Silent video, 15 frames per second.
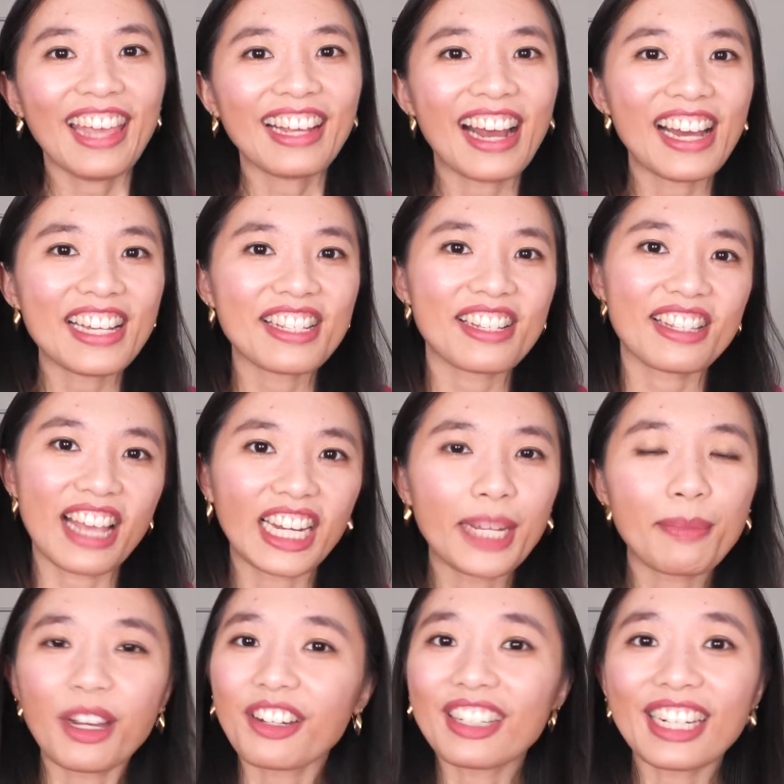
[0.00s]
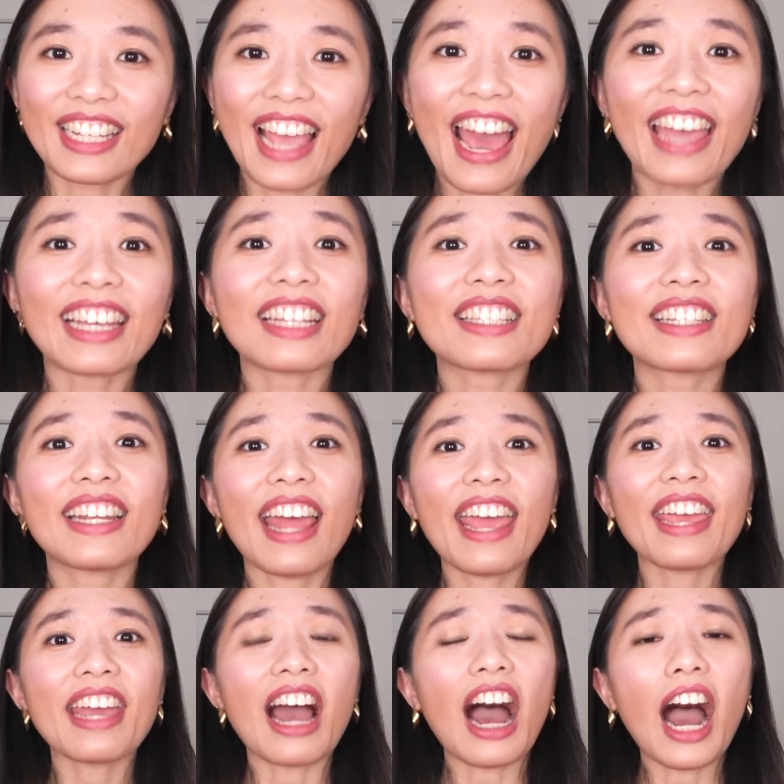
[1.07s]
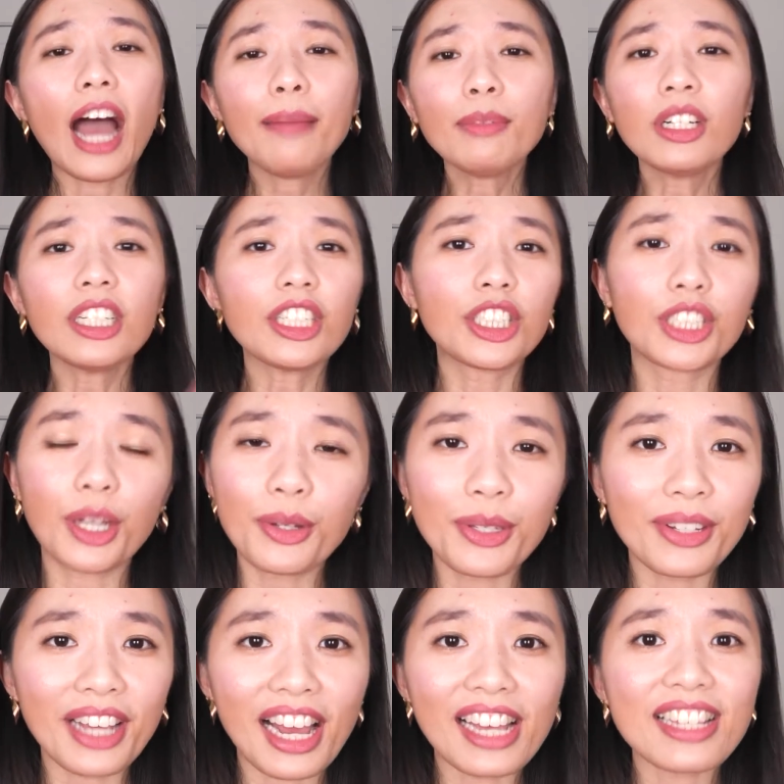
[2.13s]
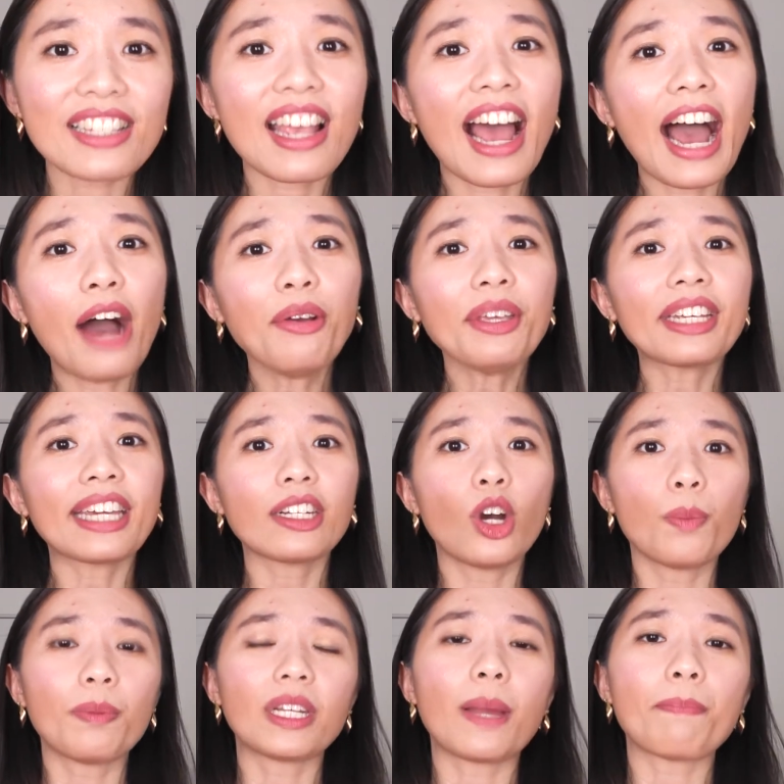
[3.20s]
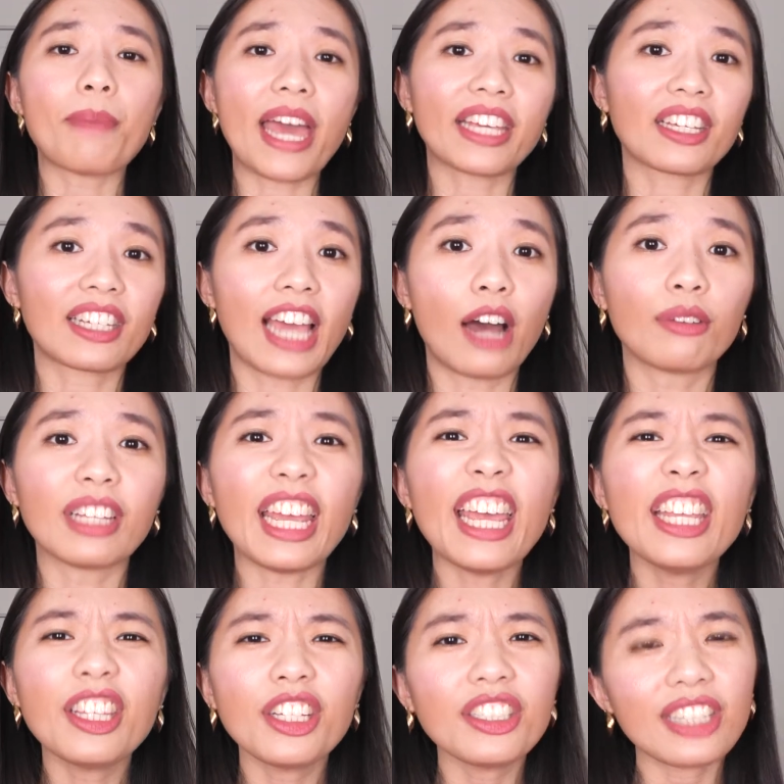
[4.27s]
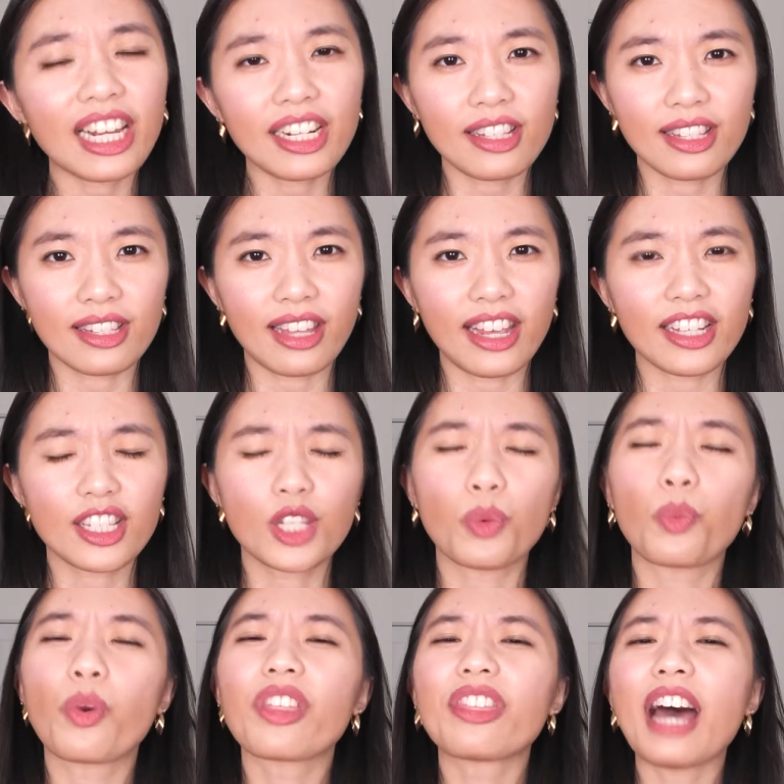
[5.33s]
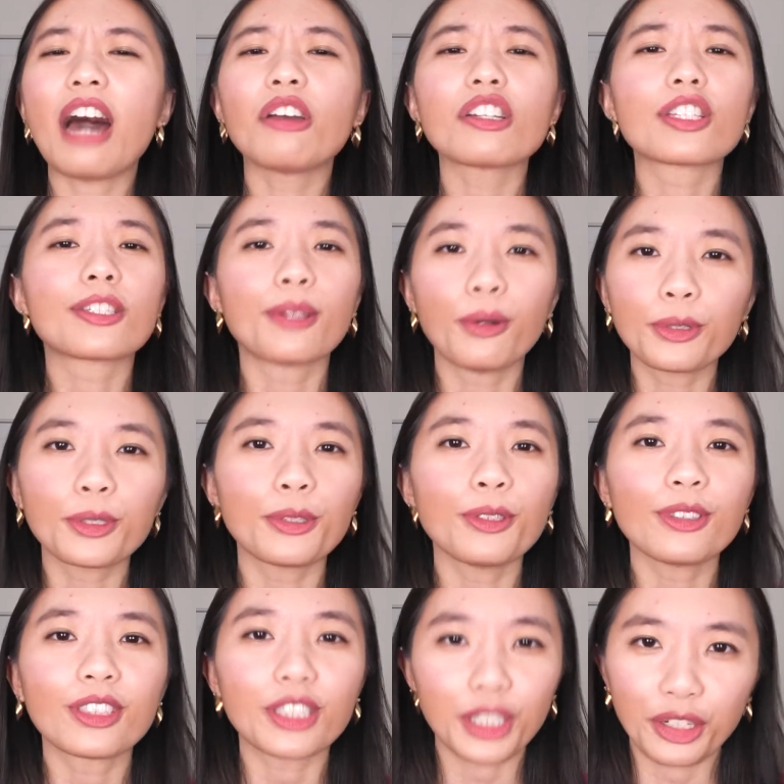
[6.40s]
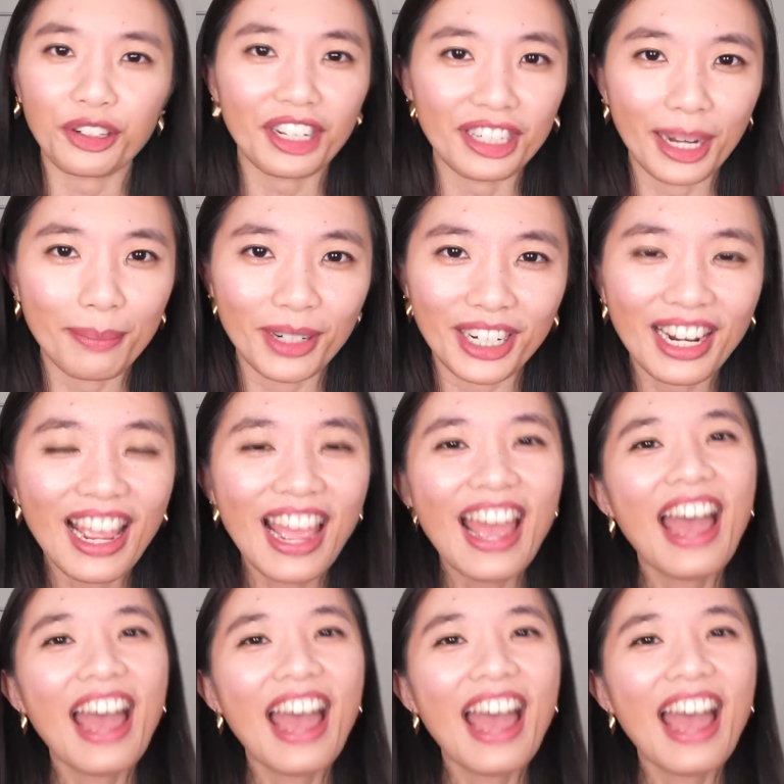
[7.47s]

Hey guys, it's Annie Margarita Yang, and today I'm going to show you guys how you can open a bank account in the United States without a social security number.